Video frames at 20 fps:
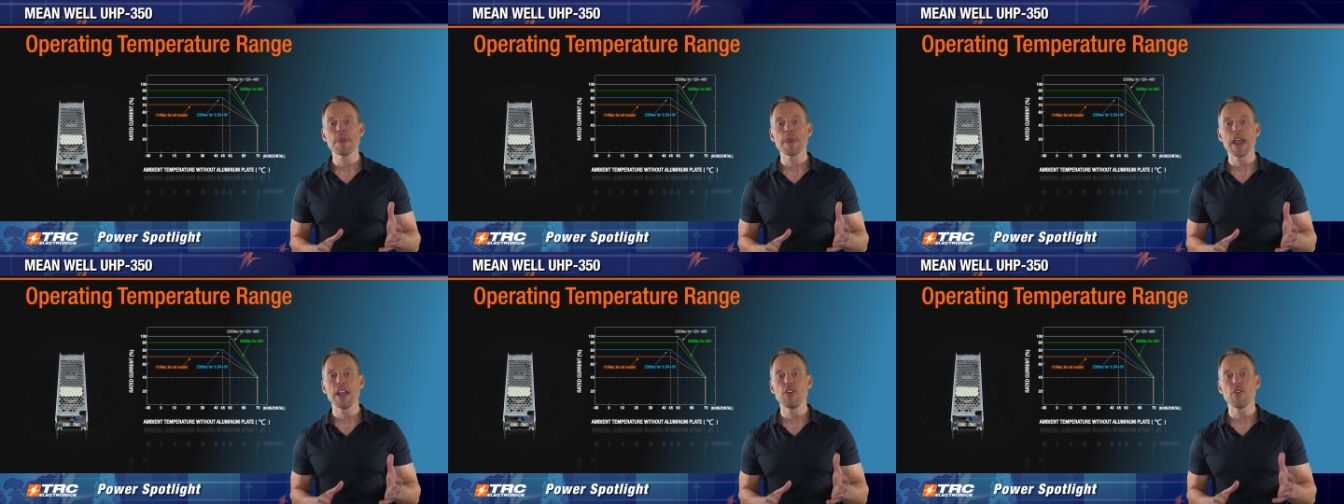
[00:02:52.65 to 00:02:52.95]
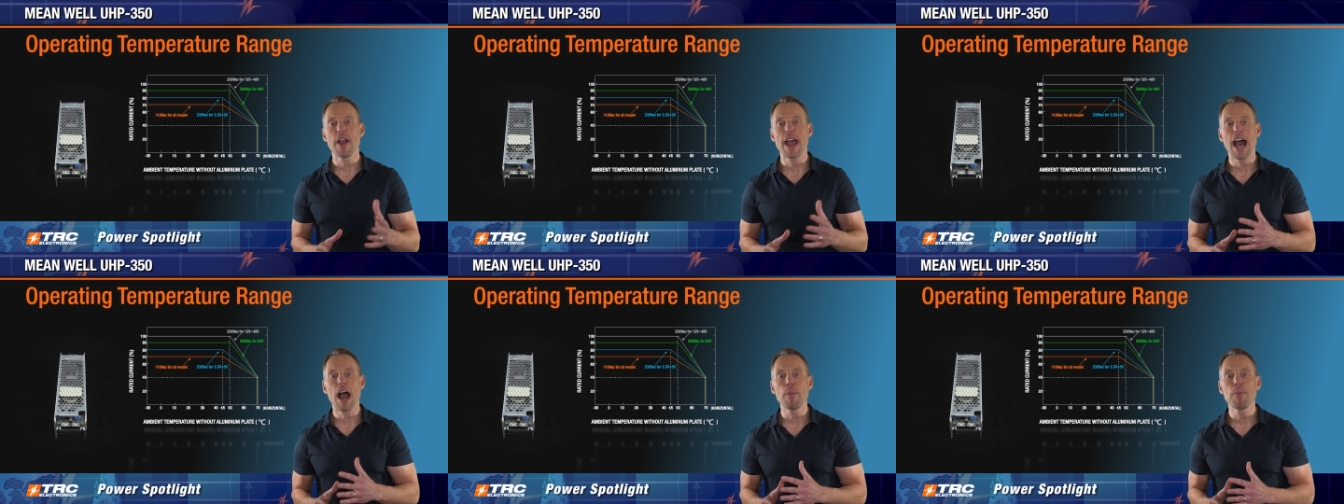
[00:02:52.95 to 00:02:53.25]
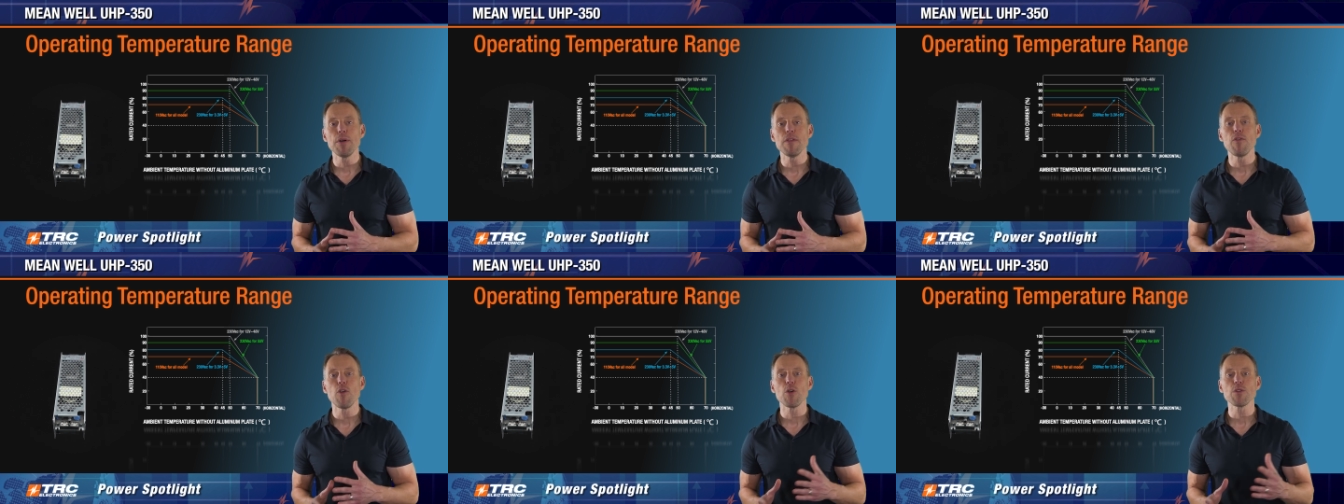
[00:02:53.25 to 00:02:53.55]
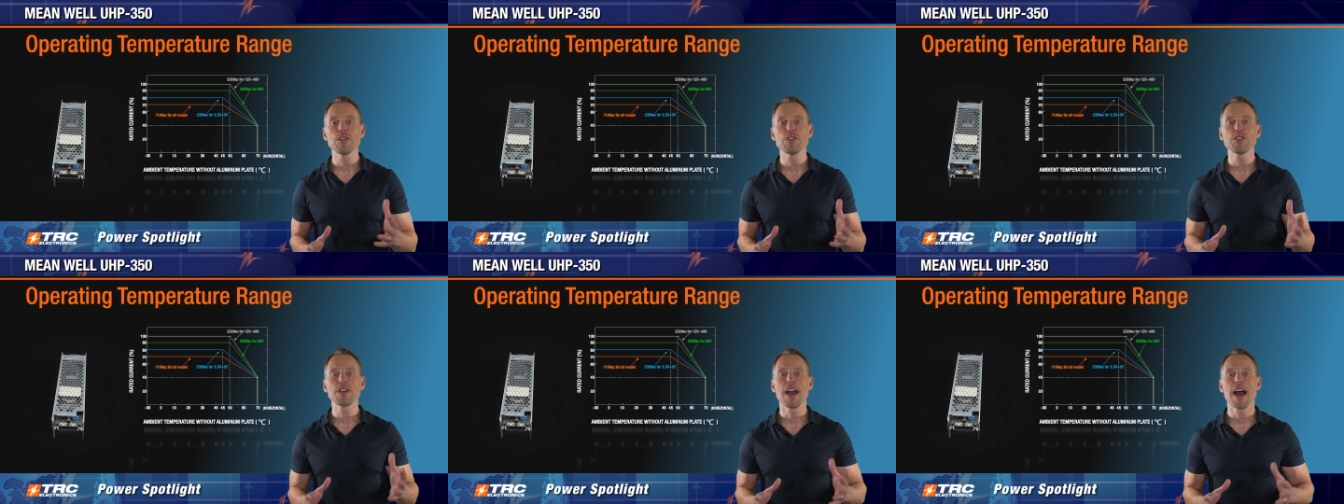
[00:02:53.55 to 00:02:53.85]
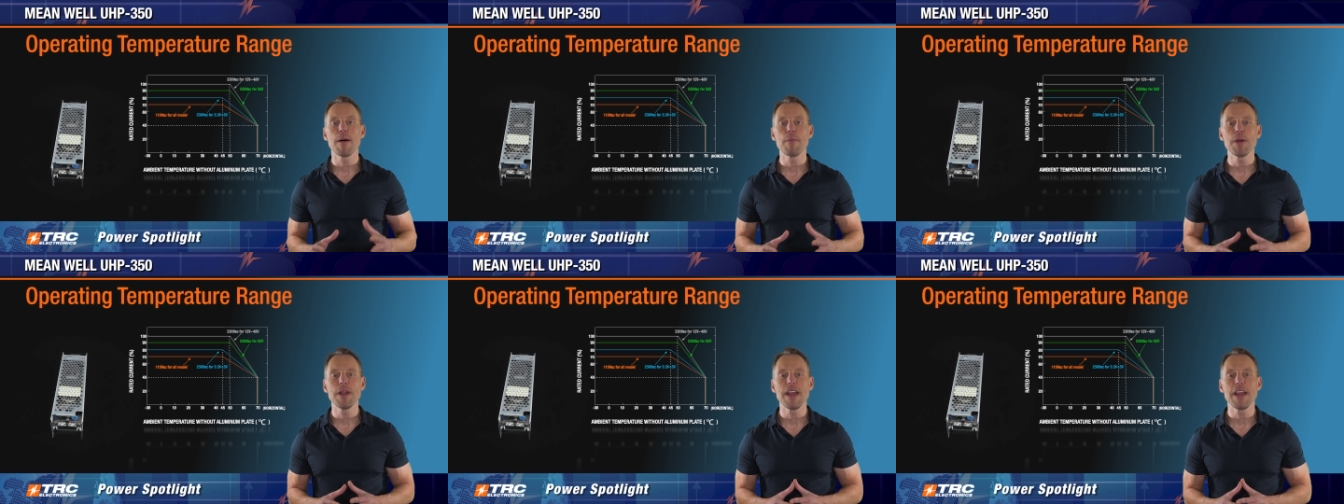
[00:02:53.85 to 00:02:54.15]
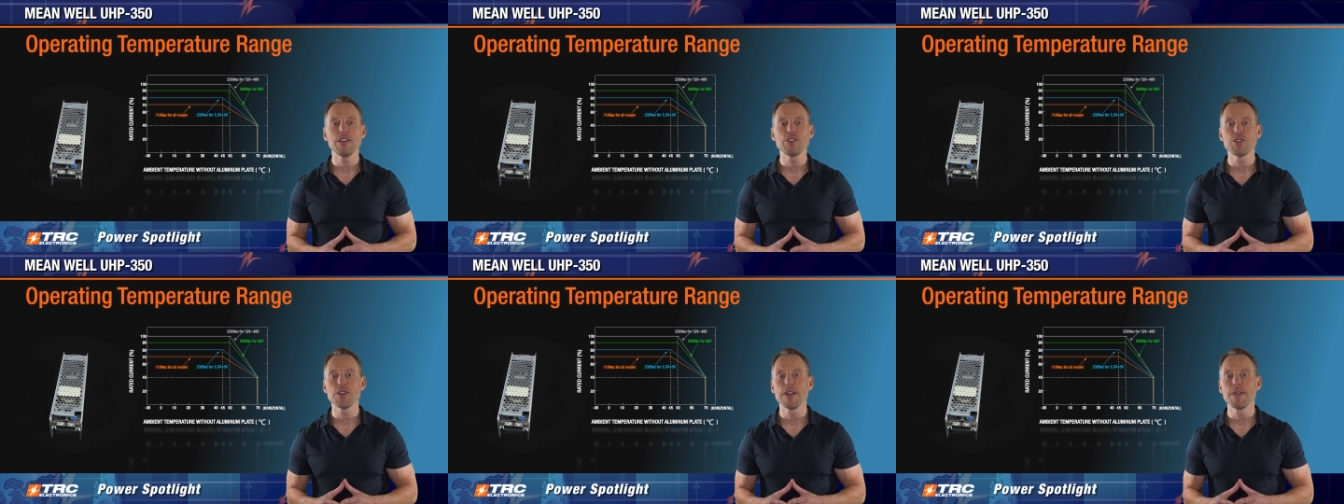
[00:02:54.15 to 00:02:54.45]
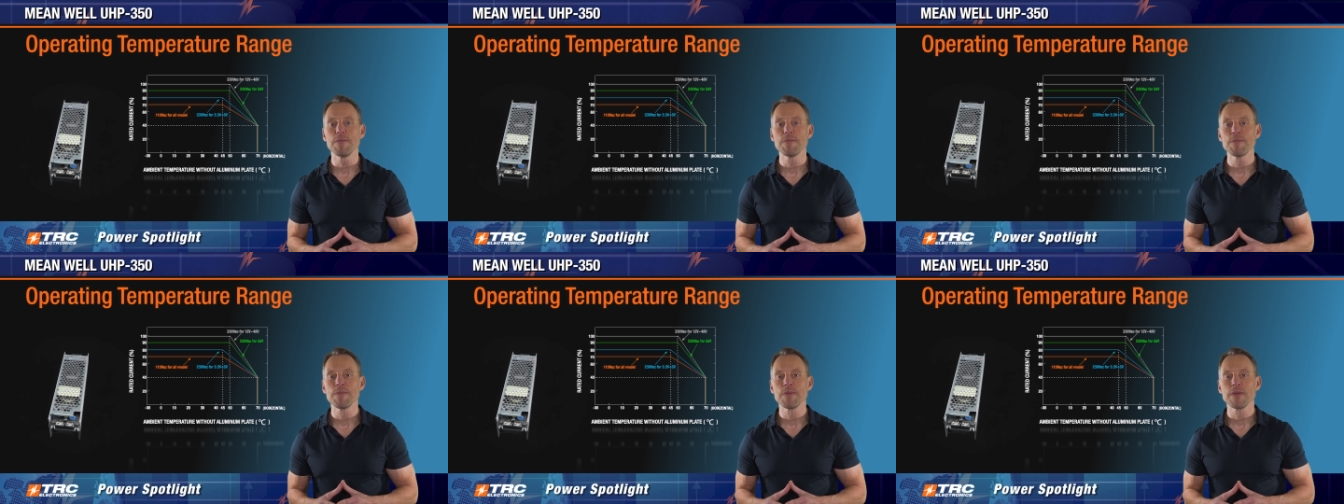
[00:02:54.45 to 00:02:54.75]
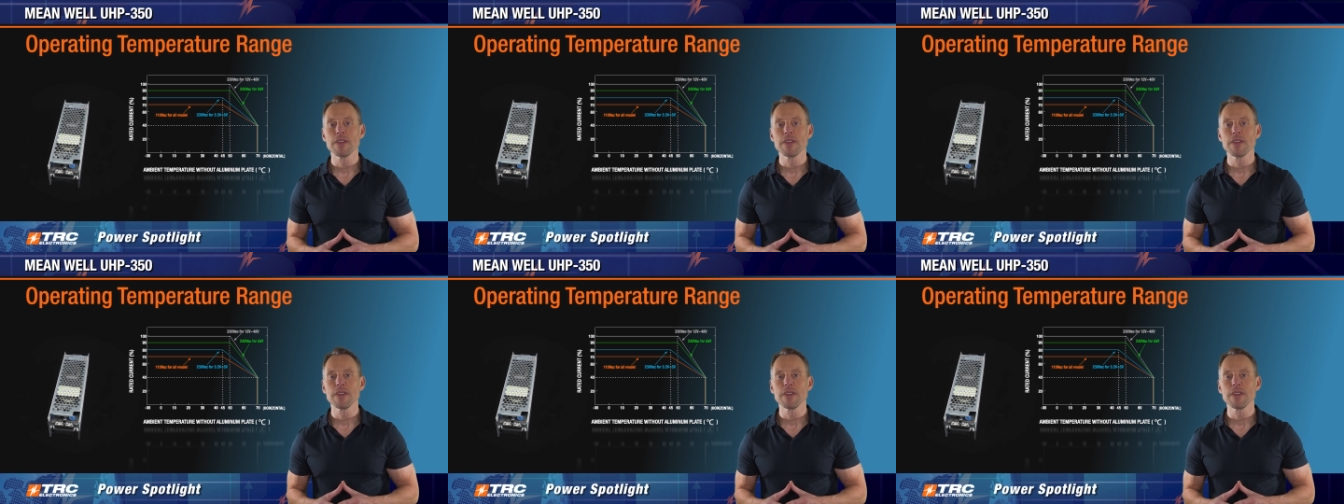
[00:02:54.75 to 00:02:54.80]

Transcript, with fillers: and your output voltage combination,